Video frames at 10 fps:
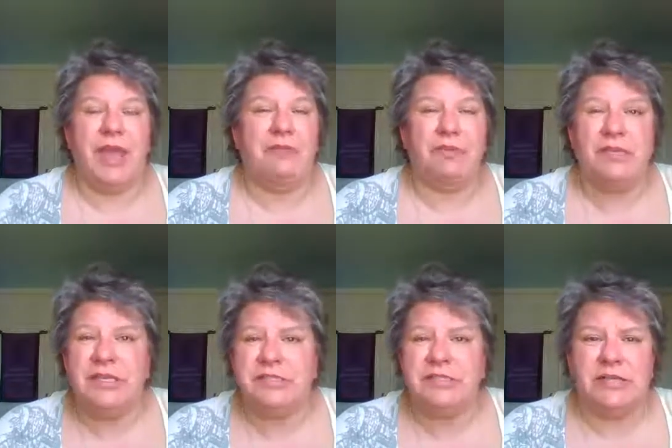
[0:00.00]

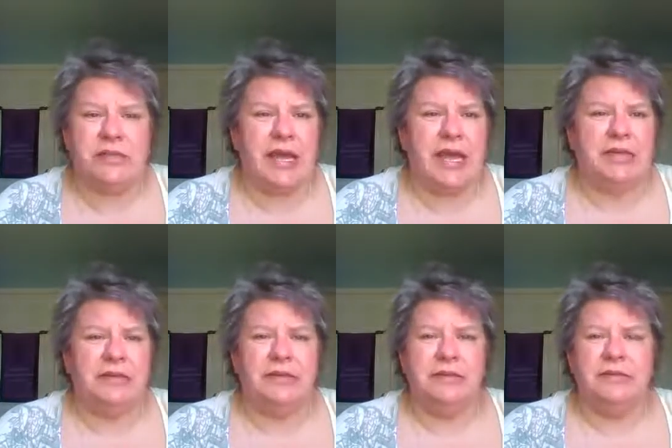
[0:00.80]
released it
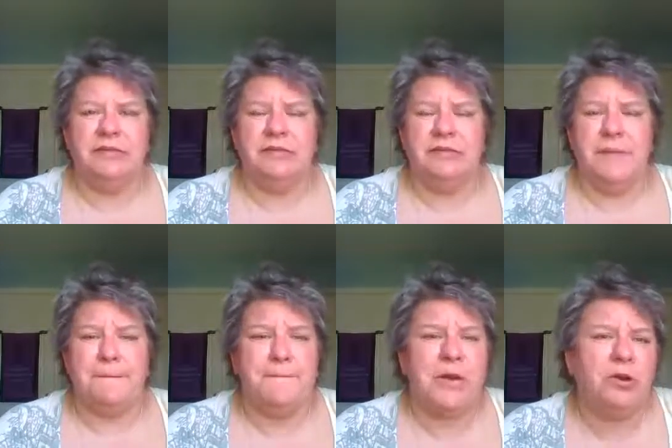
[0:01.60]
and
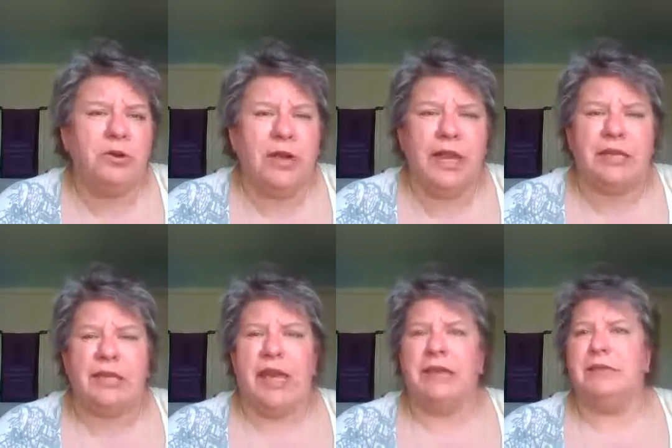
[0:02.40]
burned it
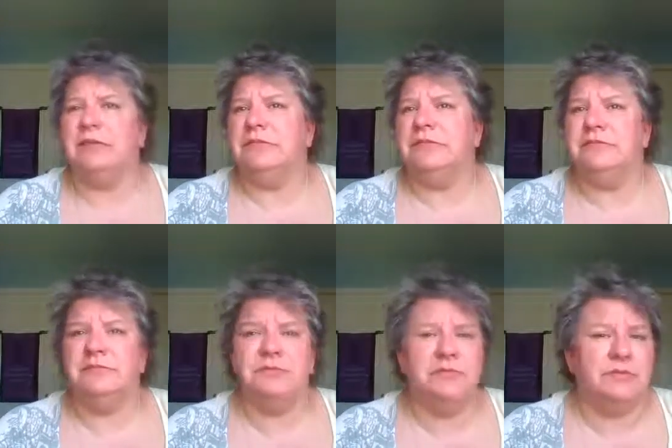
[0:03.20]
and
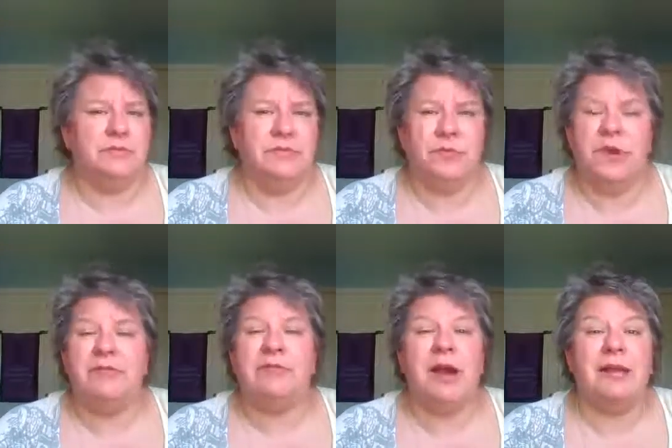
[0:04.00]

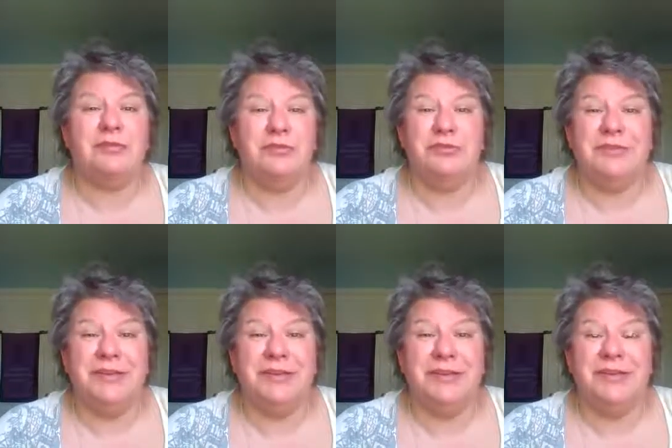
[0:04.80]
whatever else you
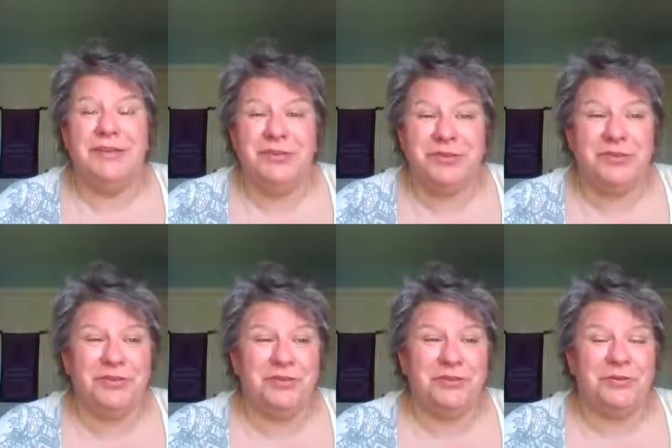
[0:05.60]
did
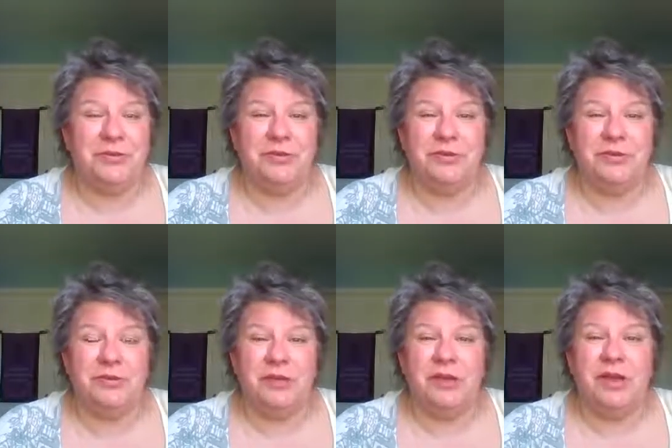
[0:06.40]
to
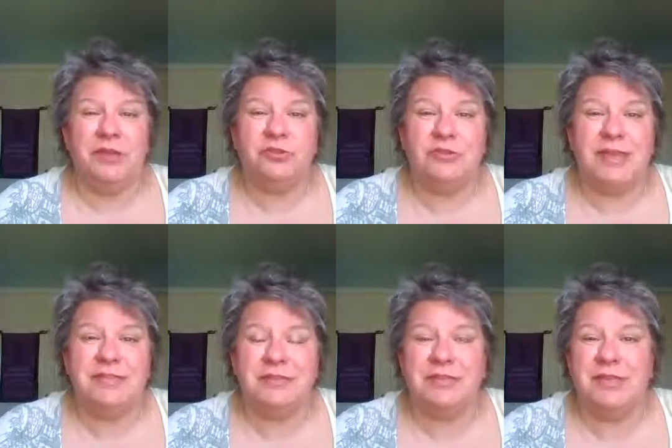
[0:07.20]
address
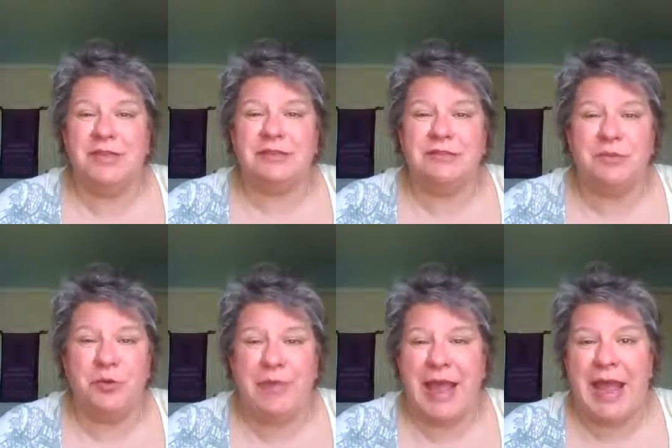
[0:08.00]
some things from your
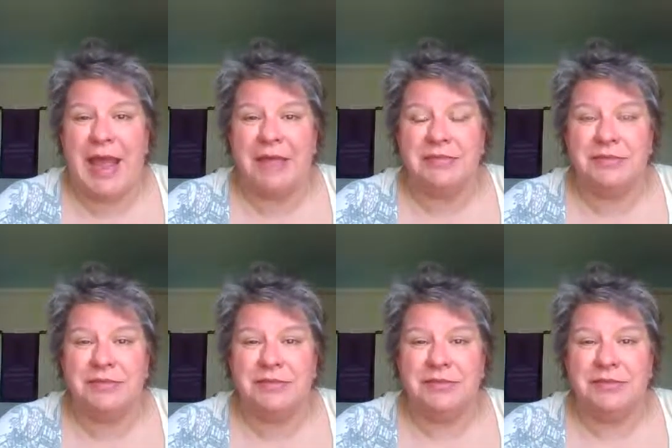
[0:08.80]
past